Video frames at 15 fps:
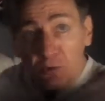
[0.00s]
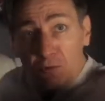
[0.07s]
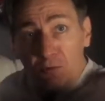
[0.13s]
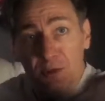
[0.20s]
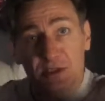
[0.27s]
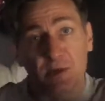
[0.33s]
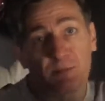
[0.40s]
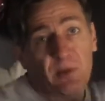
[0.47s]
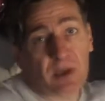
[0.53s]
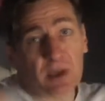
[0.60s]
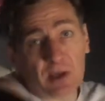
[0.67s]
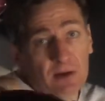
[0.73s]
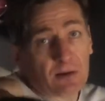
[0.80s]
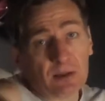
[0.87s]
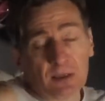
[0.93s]
was up
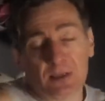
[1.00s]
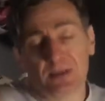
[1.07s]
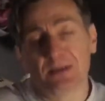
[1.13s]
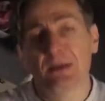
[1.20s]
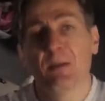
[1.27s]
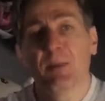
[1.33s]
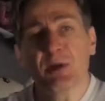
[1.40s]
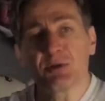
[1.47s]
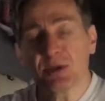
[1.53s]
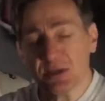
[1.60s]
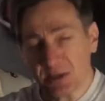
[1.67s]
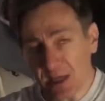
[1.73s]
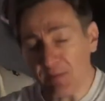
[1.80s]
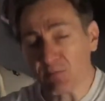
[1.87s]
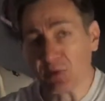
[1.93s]
here, but it was the
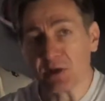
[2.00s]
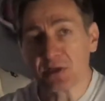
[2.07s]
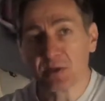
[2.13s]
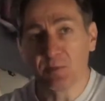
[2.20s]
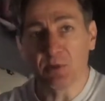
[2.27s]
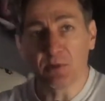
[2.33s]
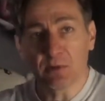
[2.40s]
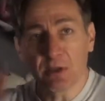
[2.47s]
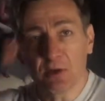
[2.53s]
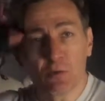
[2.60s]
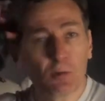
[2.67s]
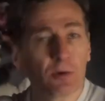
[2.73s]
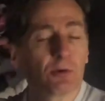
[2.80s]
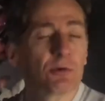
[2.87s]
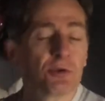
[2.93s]
same principle. In
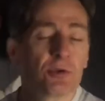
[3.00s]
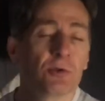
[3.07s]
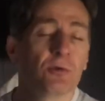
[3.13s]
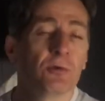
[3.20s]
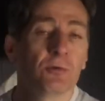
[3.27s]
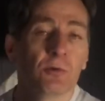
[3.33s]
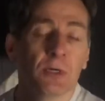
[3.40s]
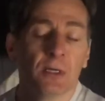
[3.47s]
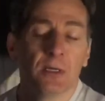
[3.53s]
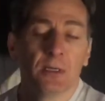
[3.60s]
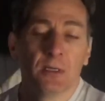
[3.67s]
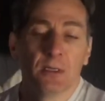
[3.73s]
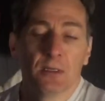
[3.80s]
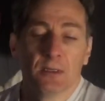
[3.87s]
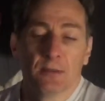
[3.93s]
order to
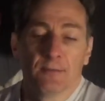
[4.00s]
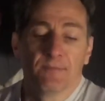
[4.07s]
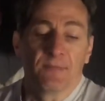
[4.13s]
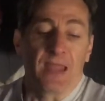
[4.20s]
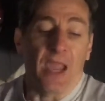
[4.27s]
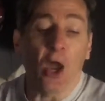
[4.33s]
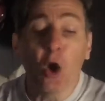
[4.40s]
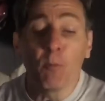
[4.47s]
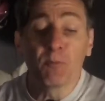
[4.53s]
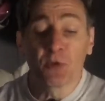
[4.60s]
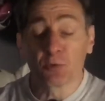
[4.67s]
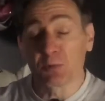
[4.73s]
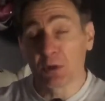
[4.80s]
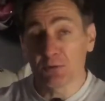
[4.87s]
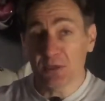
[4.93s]
help the
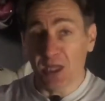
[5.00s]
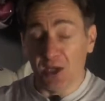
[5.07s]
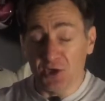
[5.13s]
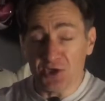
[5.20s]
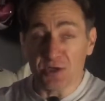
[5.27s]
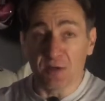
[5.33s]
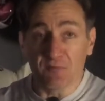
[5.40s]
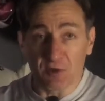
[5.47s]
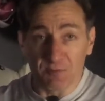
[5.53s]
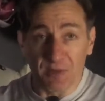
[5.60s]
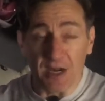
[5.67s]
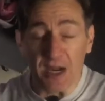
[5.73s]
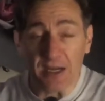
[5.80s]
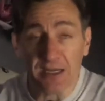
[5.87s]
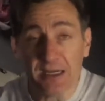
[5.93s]
rotation of your
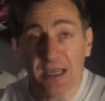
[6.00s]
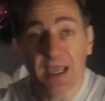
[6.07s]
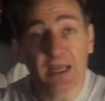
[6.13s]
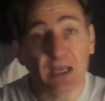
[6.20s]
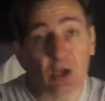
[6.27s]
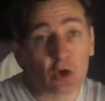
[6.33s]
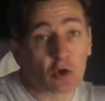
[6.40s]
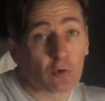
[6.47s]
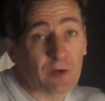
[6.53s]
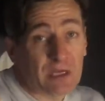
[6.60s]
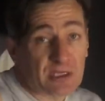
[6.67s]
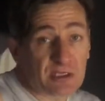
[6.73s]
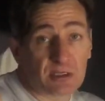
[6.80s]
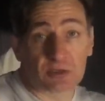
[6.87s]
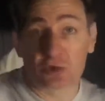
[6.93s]
body and
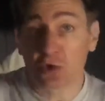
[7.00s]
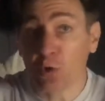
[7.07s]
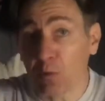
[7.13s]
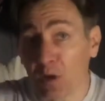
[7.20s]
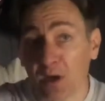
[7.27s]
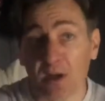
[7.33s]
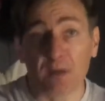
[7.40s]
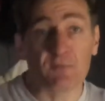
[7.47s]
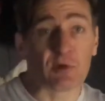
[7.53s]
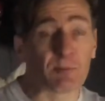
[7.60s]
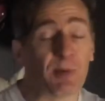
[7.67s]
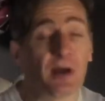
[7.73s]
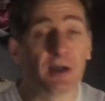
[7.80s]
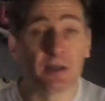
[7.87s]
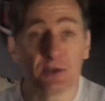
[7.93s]
increase the torque of your
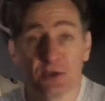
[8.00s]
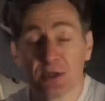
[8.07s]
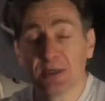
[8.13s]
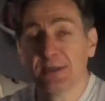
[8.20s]
punch,